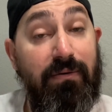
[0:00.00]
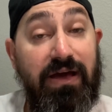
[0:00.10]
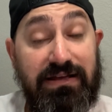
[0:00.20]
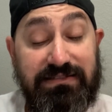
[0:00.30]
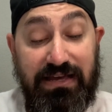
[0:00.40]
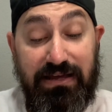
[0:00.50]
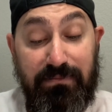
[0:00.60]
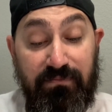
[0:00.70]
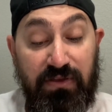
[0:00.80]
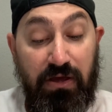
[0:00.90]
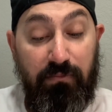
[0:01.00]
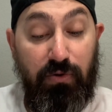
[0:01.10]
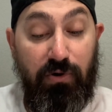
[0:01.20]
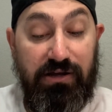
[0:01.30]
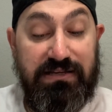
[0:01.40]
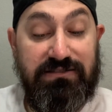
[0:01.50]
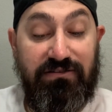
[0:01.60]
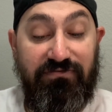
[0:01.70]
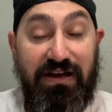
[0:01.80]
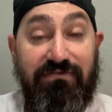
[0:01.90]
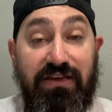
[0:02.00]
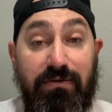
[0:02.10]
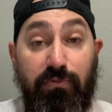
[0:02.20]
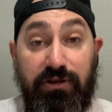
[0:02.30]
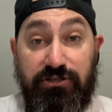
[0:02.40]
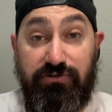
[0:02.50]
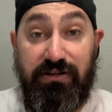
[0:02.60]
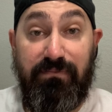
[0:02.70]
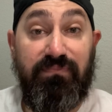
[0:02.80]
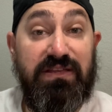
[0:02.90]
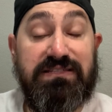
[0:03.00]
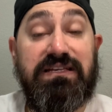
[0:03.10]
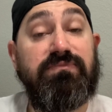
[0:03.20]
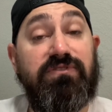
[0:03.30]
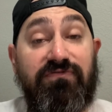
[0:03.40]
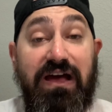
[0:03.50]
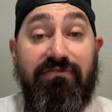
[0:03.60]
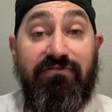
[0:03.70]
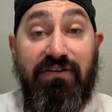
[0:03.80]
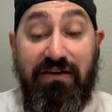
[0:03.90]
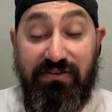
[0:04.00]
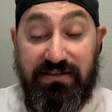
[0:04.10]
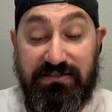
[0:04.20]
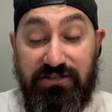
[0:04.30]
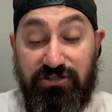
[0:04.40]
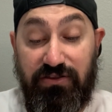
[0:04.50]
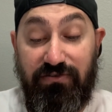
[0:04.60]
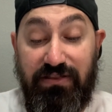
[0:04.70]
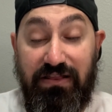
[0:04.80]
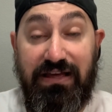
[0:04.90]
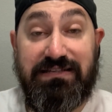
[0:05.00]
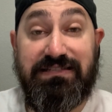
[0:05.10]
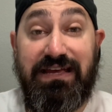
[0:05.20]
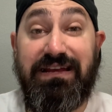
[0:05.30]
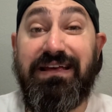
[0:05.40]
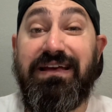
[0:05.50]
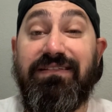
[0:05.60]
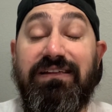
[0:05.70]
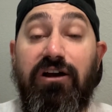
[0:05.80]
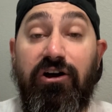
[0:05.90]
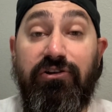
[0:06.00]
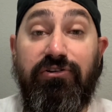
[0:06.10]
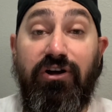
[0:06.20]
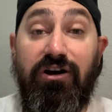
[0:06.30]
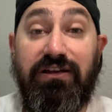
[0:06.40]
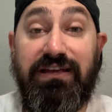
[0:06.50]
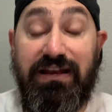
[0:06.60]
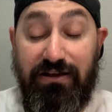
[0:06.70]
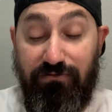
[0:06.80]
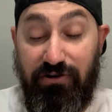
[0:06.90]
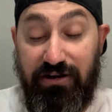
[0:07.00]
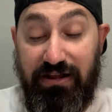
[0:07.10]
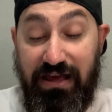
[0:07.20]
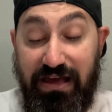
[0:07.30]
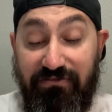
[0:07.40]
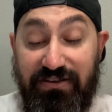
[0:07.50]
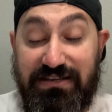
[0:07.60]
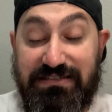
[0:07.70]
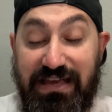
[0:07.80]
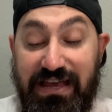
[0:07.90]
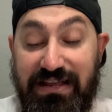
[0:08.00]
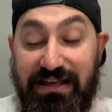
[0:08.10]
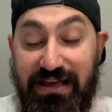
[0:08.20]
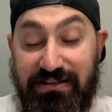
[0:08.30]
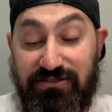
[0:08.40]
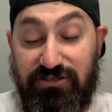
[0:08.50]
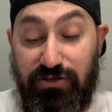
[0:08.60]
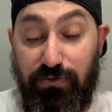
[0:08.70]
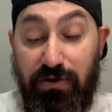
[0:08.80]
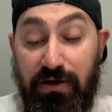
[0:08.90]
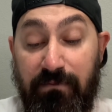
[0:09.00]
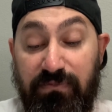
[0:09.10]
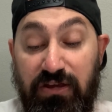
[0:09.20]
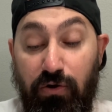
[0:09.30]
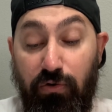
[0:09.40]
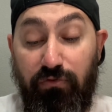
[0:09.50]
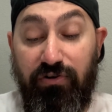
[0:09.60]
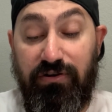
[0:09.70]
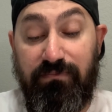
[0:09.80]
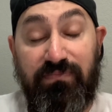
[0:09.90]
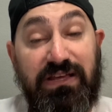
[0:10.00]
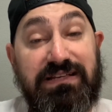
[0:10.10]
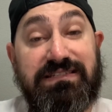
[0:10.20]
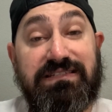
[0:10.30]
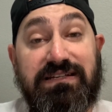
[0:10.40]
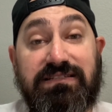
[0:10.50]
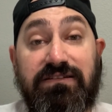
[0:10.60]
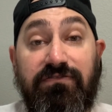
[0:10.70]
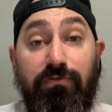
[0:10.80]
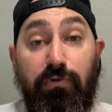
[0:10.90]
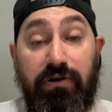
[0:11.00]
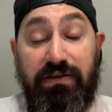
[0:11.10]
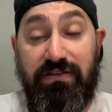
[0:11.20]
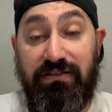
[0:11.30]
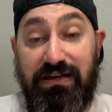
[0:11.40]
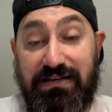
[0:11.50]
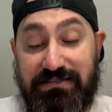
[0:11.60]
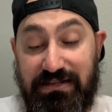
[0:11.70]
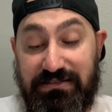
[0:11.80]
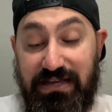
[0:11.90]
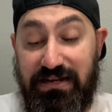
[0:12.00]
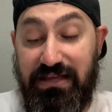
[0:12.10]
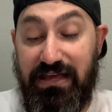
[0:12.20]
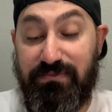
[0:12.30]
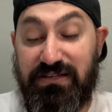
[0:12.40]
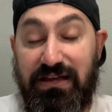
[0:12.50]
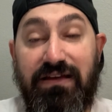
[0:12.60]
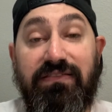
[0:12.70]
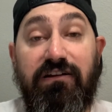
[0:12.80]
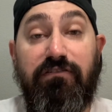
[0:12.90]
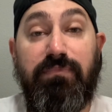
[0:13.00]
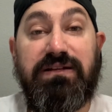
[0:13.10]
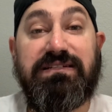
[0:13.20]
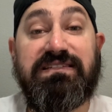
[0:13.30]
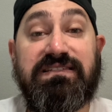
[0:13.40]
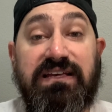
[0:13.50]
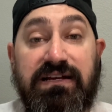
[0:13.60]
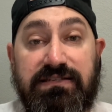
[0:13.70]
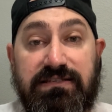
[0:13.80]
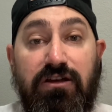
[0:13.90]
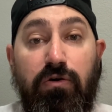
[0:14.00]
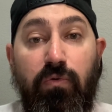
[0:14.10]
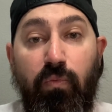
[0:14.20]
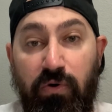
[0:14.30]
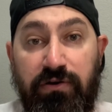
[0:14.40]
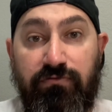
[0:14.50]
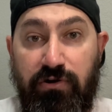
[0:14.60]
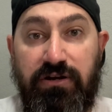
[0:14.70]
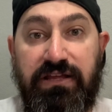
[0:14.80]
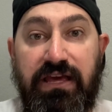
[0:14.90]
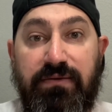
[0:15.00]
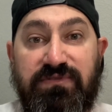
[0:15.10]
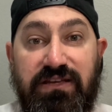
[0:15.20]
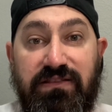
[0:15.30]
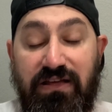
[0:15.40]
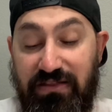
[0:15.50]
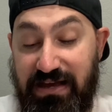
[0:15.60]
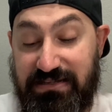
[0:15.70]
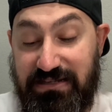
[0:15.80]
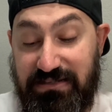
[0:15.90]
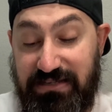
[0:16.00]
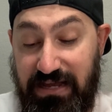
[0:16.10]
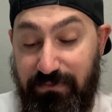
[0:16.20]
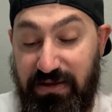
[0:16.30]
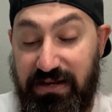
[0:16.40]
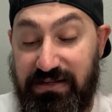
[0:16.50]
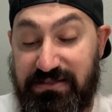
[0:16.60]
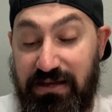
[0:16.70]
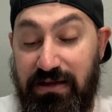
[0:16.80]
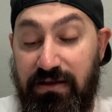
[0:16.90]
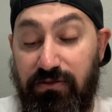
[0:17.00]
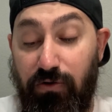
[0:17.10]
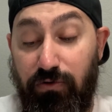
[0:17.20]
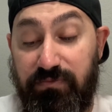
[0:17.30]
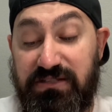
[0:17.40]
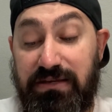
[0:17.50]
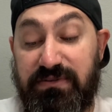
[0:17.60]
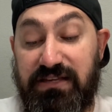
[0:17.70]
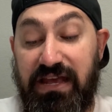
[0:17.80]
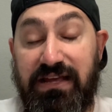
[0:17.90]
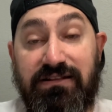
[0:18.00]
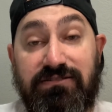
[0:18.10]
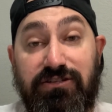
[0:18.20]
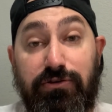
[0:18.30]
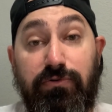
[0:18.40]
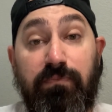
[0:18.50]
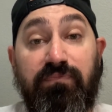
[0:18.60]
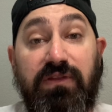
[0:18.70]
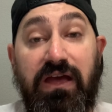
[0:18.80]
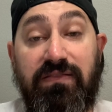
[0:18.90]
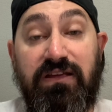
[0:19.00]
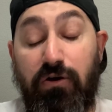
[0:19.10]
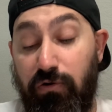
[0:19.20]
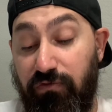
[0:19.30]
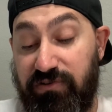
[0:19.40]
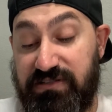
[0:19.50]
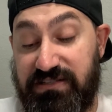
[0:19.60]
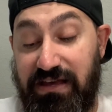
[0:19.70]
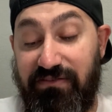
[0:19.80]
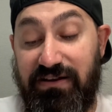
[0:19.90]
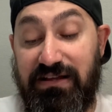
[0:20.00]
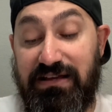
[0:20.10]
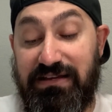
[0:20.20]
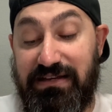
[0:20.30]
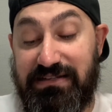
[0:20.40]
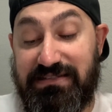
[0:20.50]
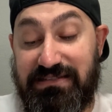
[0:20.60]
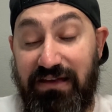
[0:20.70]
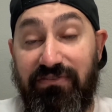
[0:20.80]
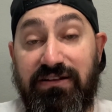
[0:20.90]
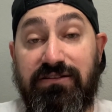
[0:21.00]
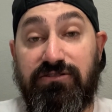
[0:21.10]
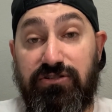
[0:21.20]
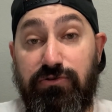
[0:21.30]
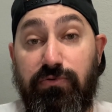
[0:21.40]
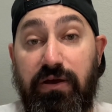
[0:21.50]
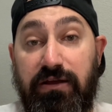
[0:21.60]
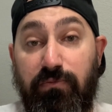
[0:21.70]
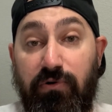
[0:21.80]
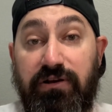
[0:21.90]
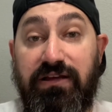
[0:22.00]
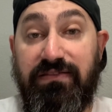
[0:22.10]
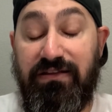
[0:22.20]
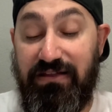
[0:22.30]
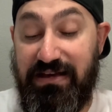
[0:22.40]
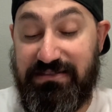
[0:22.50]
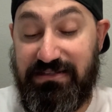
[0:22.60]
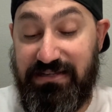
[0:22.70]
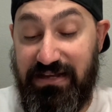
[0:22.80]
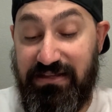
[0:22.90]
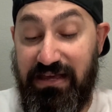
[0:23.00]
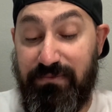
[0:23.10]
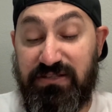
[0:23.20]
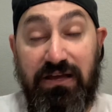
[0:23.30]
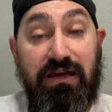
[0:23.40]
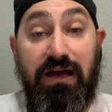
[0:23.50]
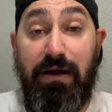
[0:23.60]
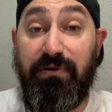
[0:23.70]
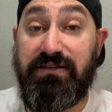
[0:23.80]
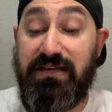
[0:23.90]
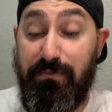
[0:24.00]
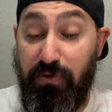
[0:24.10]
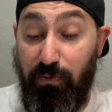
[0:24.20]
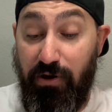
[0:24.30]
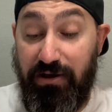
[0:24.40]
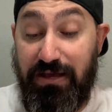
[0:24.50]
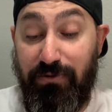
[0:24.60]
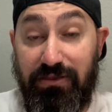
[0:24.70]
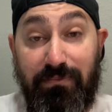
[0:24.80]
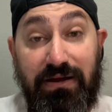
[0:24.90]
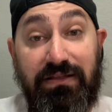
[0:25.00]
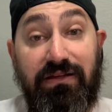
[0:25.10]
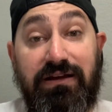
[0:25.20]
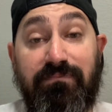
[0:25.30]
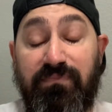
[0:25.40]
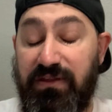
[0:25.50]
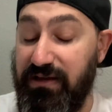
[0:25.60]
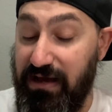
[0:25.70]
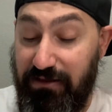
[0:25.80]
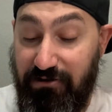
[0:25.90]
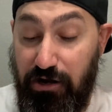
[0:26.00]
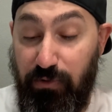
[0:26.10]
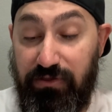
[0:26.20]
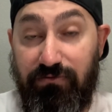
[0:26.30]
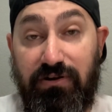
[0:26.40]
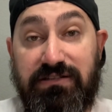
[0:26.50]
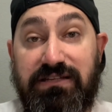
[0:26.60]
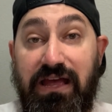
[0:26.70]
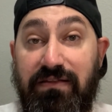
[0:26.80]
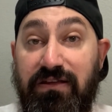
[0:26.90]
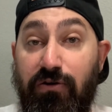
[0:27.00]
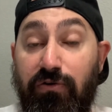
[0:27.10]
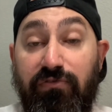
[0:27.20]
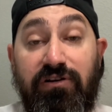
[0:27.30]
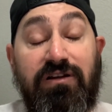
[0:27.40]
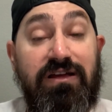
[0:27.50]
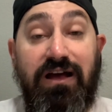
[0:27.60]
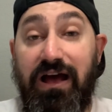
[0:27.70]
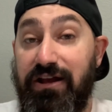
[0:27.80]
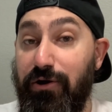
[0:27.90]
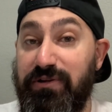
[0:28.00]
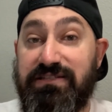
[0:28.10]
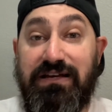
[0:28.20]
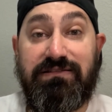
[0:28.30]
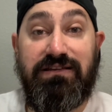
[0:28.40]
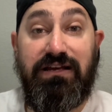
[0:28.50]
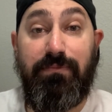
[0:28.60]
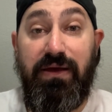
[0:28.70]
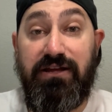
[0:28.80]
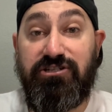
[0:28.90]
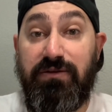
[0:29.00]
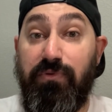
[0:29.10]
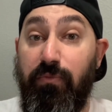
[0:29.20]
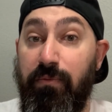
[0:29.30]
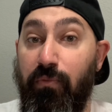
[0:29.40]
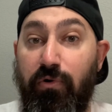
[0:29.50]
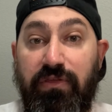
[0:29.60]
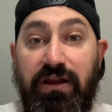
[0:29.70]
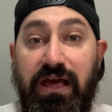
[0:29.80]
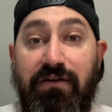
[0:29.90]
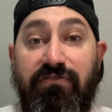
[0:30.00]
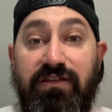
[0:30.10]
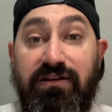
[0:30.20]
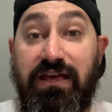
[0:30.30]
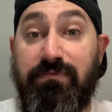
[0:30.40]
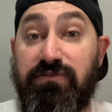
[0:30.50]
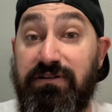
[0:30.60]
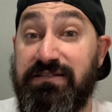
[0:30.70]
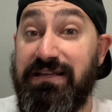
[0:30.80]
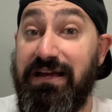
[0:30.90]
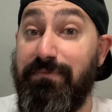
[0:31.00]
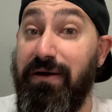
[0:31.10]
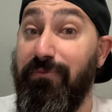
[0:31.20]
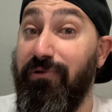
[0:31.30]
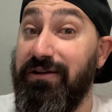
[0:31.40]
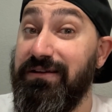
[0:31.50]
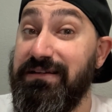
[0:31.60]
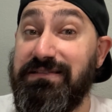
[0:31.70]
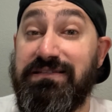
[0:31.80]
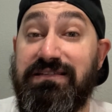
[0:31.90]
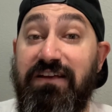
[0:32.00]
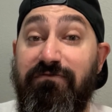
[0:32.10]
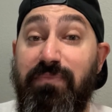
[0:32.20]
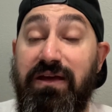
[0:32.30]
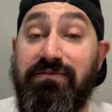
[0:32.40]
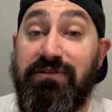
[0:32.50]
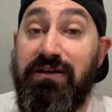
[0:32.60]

Head-to-head, Milwaukee's on a five-game winning streak. These teams are five and five against each other in their last ten. The underdog, getting a run and a half, is eight and two. The over is six and four in their last ten games. There have been six one-run games in their last ten meetings. The home team is eight and two, and the over seven is seven, two, and one in their last ten games. I'm going to take Milwaukee with the money line, Colorado with the runs, and the over. I know it sounds like I'm hedging, but when more than half of their games are decided by one, it's a safe bet.